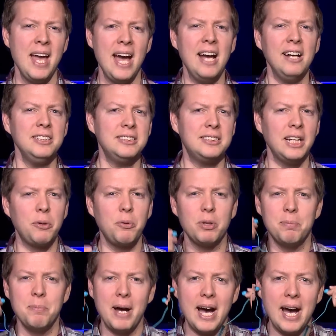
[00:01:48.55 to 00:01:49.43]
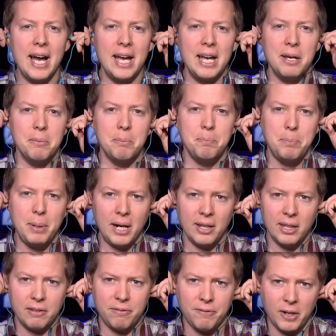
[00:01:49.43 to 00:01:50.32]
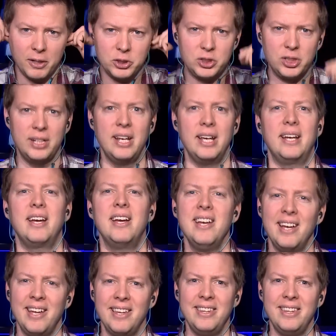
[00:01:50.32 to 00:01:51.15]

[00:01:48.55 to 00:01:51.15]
I'll stick with my barely functioning,